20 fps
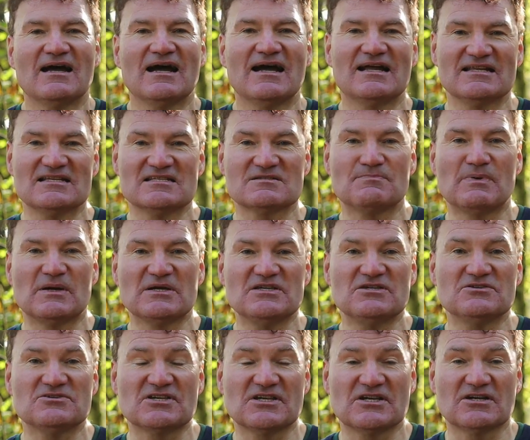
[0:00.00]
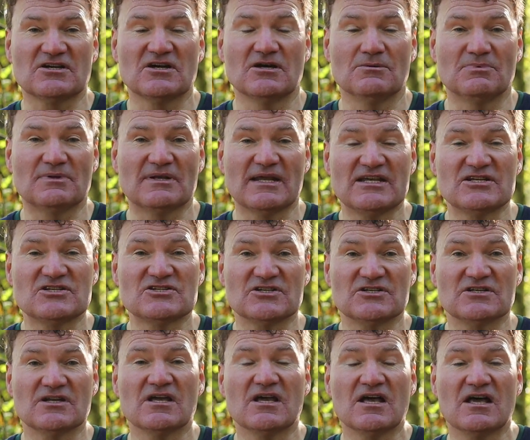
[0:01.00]
and it's by using a
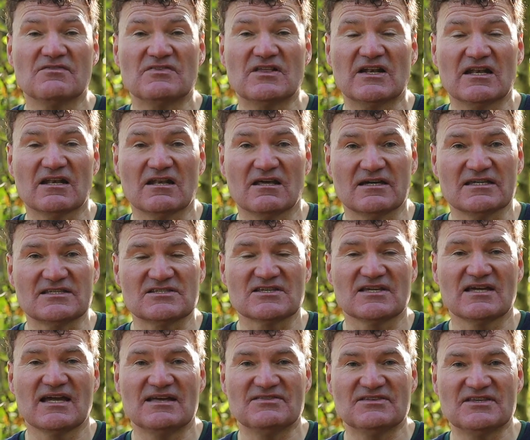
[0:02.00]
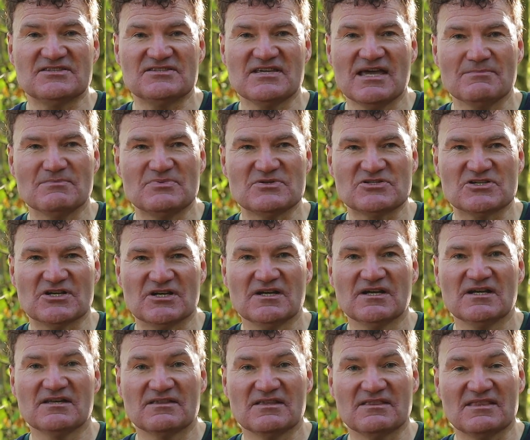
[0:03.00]
combination of the light and the temperature
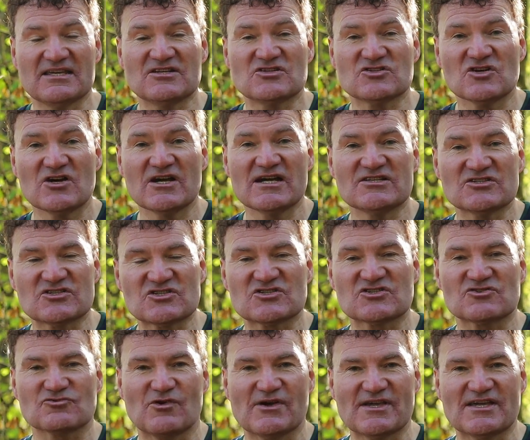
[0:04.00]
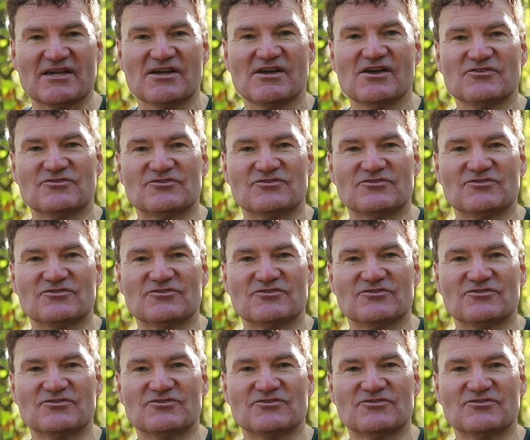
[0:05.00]
that they try and strike